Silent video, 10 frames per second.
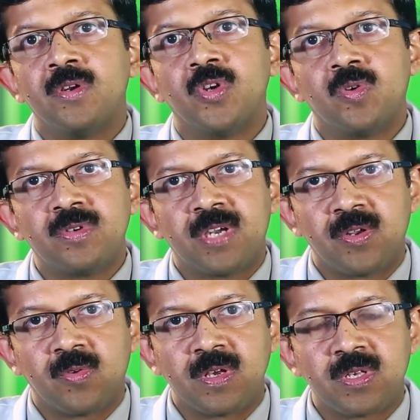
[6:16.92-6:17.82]
Don't try
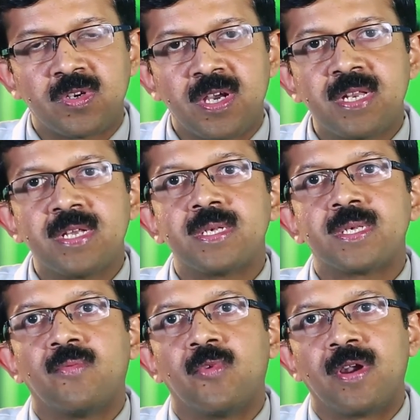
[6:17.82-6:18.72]
to restrain
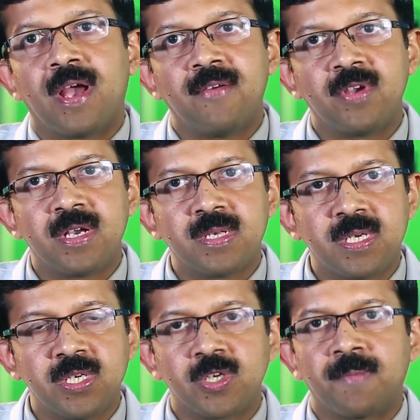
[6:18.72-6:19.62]
someone having a
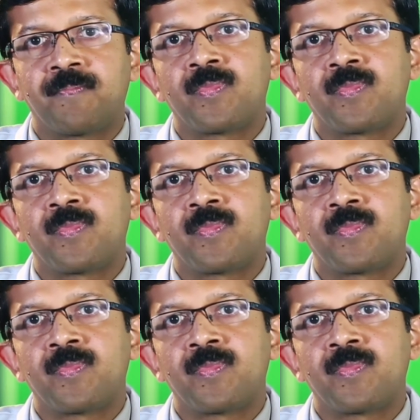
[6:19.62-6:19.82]
seizure.